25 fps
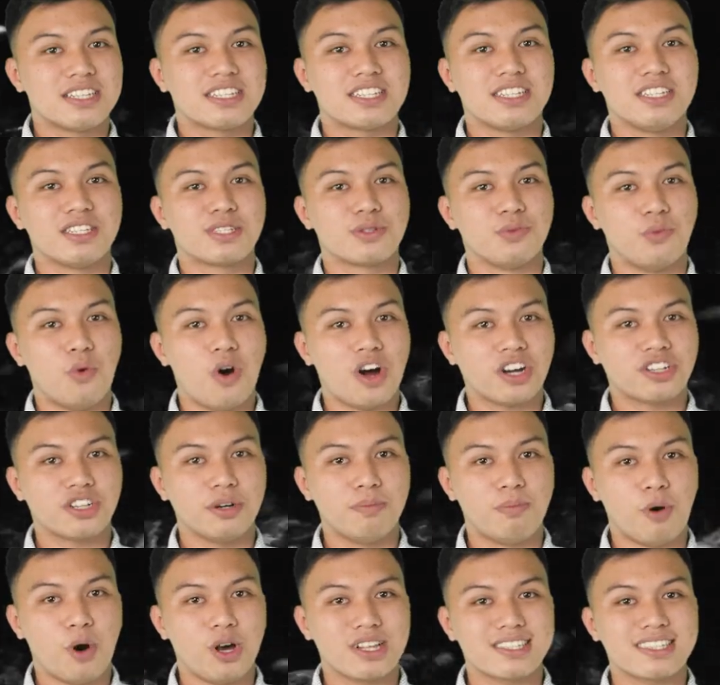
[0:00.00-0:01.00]
since water
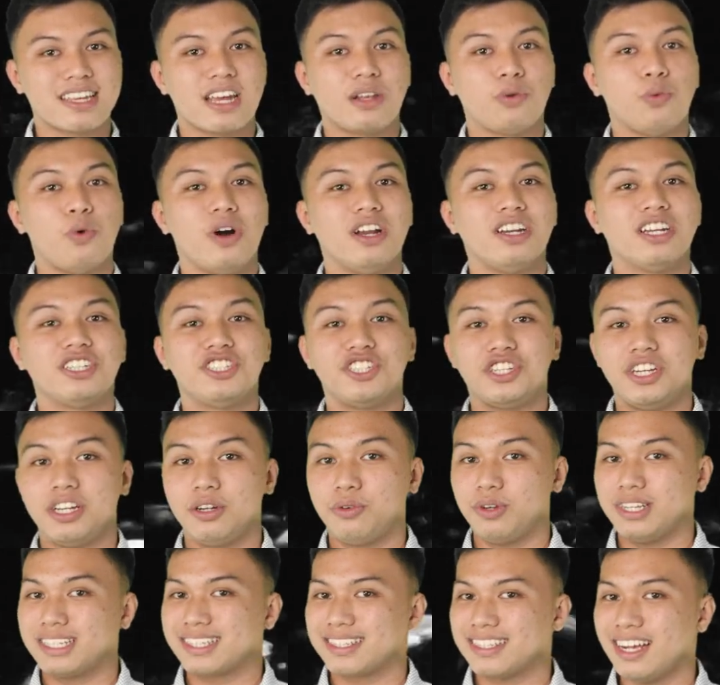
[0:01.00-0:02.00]
boils at 100
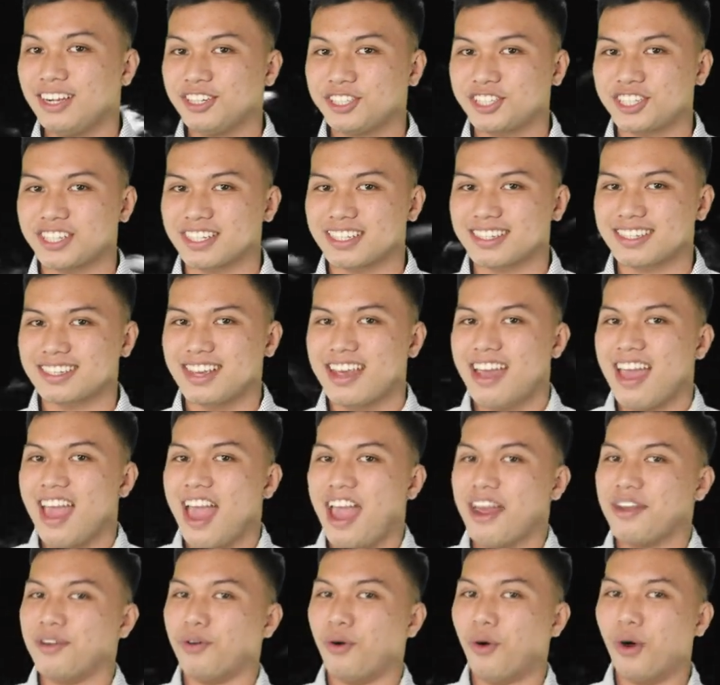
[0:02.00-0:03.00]
degrees Celsius
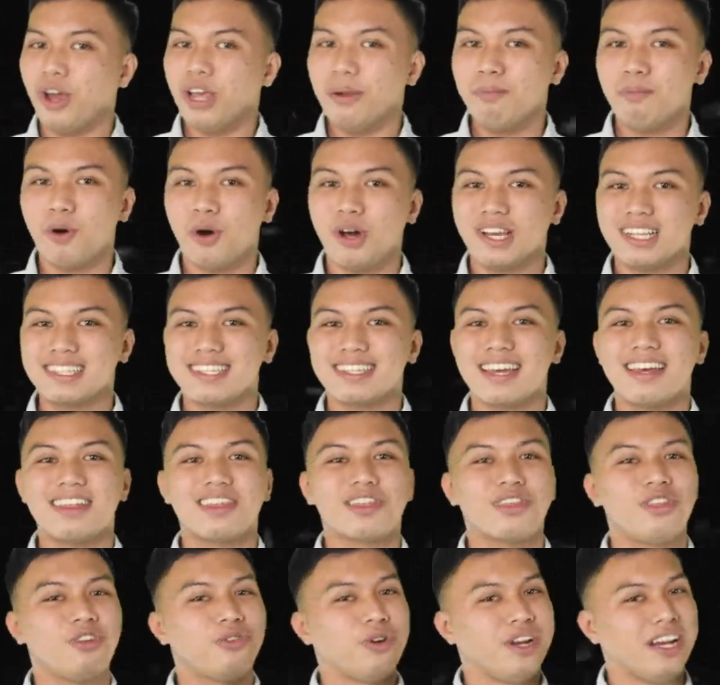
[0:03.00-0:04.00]
and oil boils
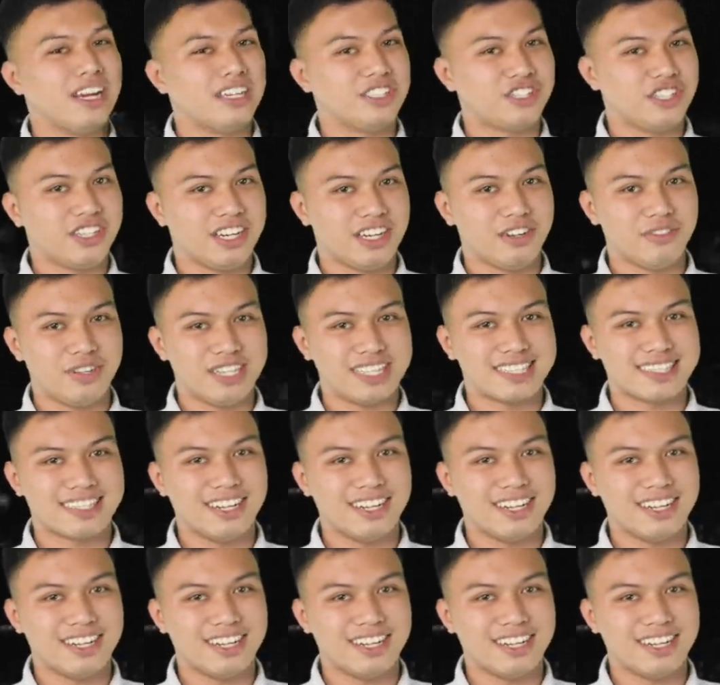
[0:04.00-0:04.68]
at 300 degrees